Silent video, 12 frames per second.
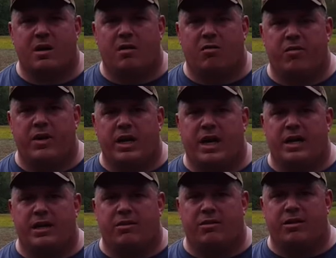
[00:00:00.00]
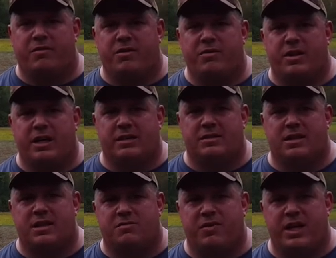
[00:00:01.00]
Hopefully uh, you learned a few things in
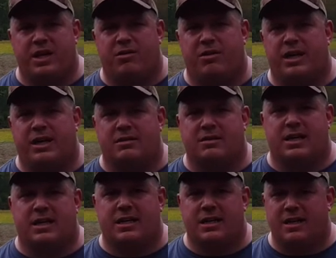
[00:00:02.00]
this video. Like I said,